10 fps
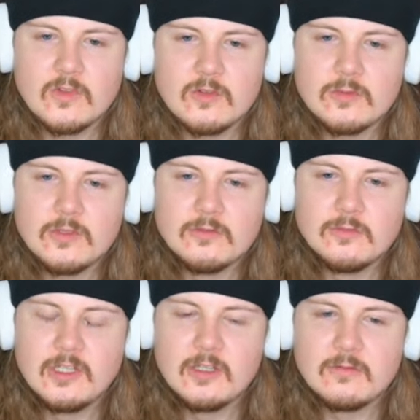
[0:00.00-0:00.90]

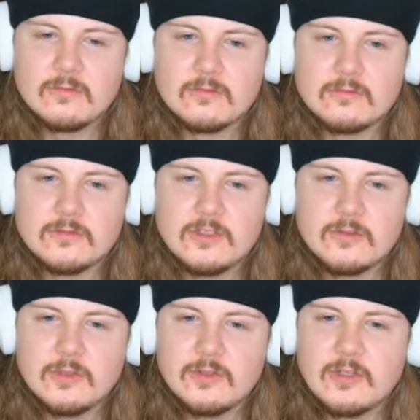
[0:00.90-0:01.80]

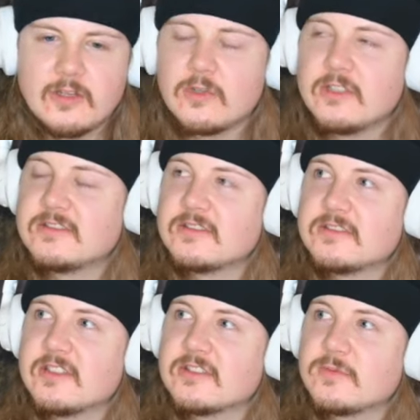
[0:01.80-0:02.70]
have races
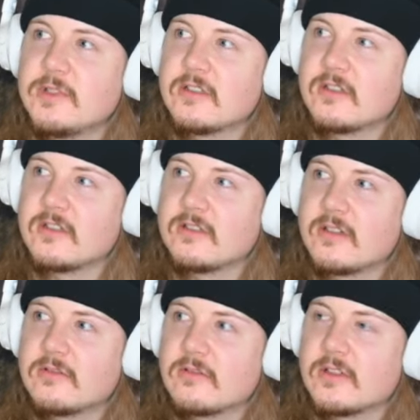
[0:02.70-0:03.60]
next weekend either, I
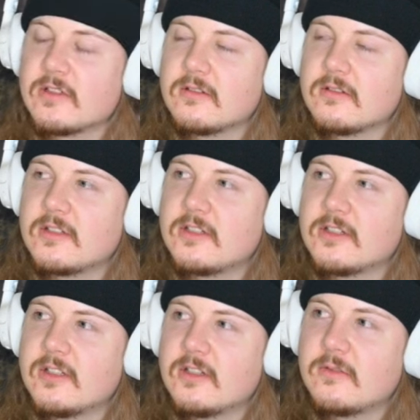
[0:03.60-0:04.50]
don't think. I can't
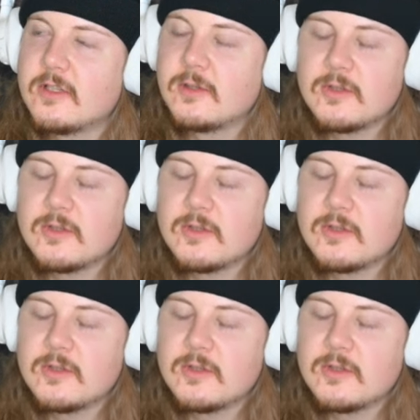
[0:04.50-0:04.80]
think of any big